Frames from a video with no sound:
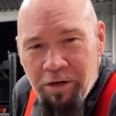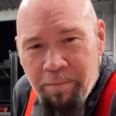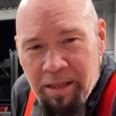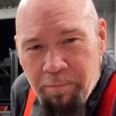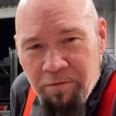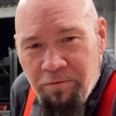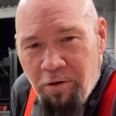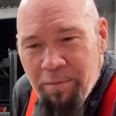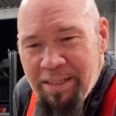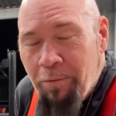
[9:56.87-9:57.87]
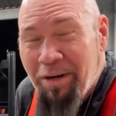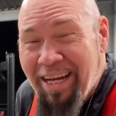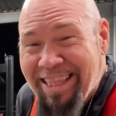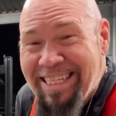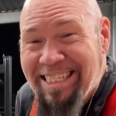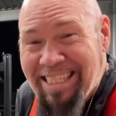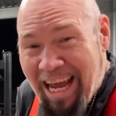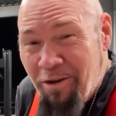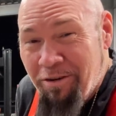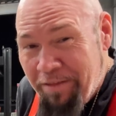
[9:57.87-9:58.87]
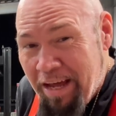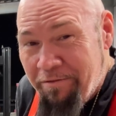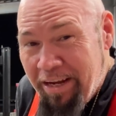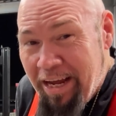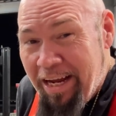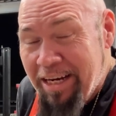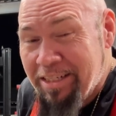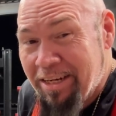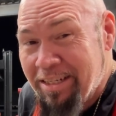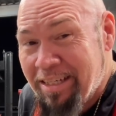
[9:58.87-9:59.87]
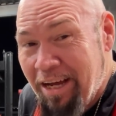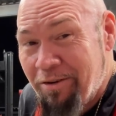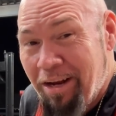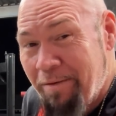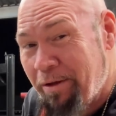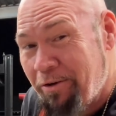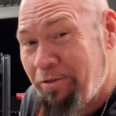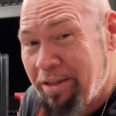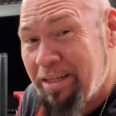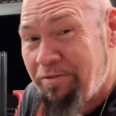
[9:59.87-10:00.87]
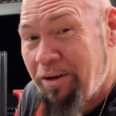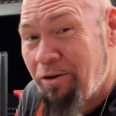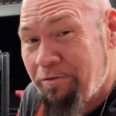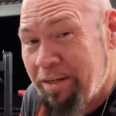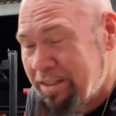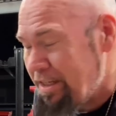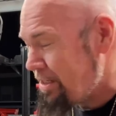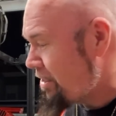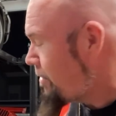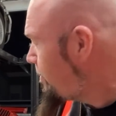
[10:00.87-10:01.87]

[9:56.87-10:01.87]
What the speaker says: about the performance. I would like the sound of that V8. It's going to sound a lot better than this Fiero V6.